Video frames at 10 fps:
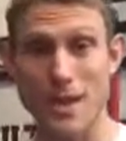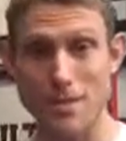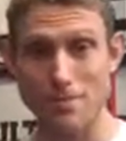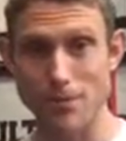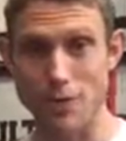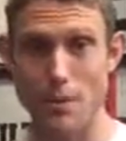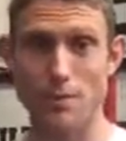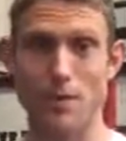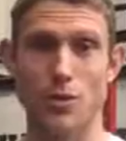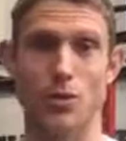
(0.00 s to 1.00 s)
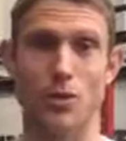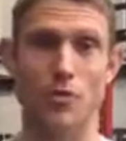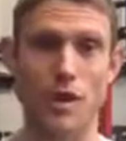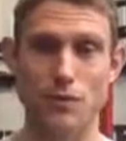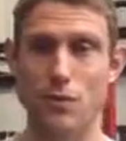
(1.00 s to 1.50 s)
eat, because maybe they're not the
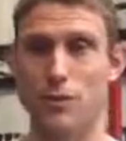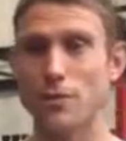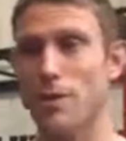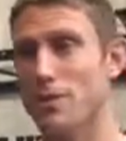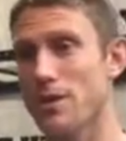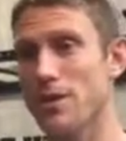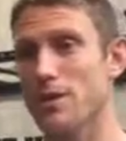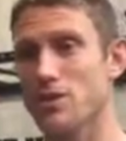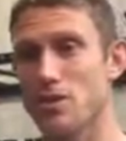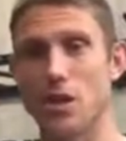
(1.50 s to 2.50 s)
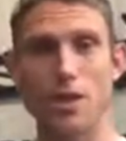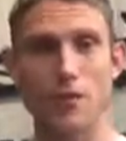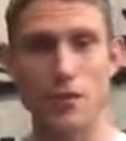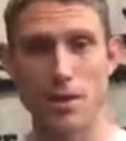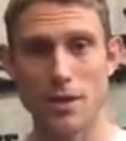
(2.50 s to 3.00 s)
greatest food, but maybe your kids just love
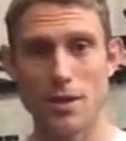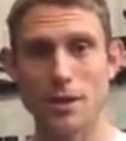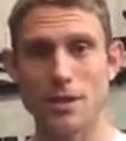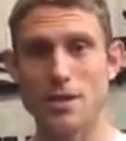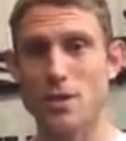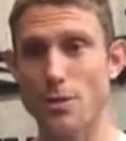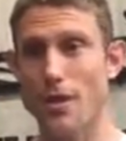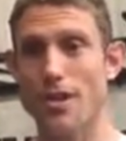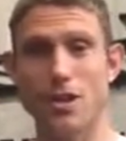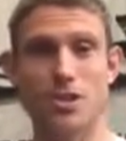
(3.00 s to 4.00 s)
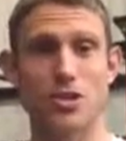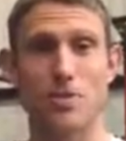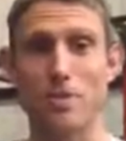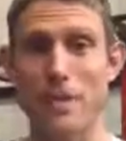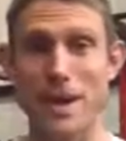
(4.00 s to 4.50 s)
them. Something like that you can
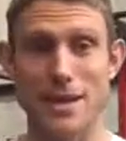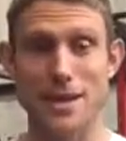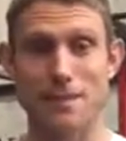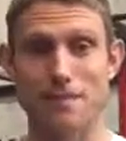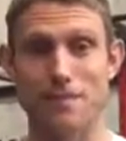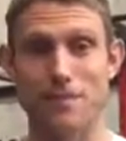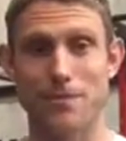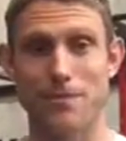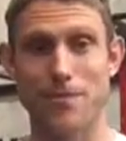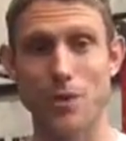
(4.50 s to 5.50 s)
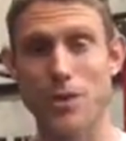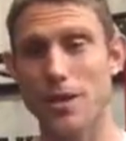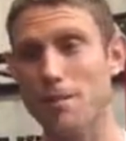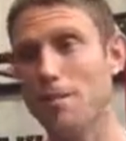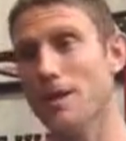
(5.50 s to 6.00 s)
just make. Right, you can